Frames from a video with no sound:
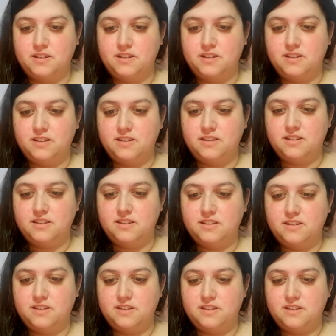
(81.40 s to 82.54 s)

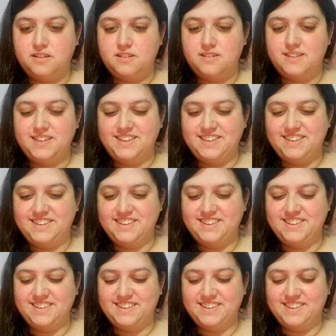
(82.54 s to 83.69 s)

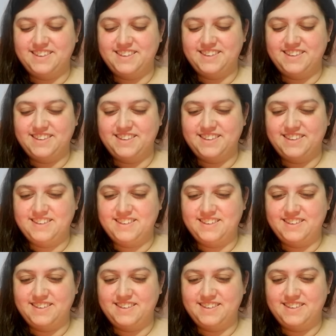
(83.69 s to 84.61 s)
Nobody speaks.